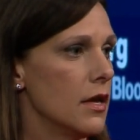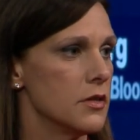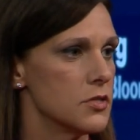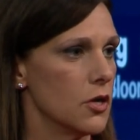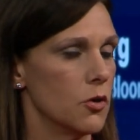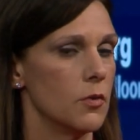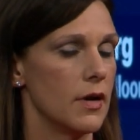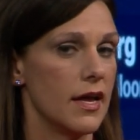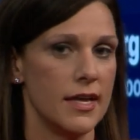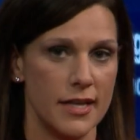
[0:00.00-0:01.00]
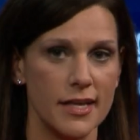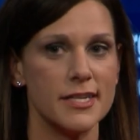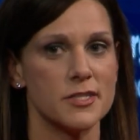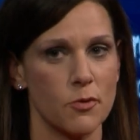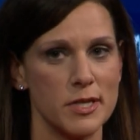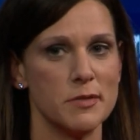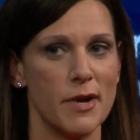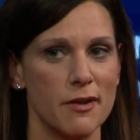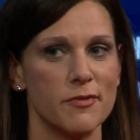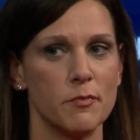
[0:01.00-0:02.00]
So it is going to
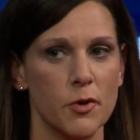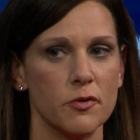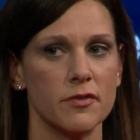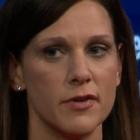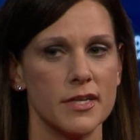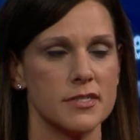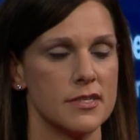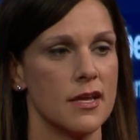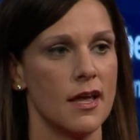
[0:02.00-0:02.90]
benefit both of us.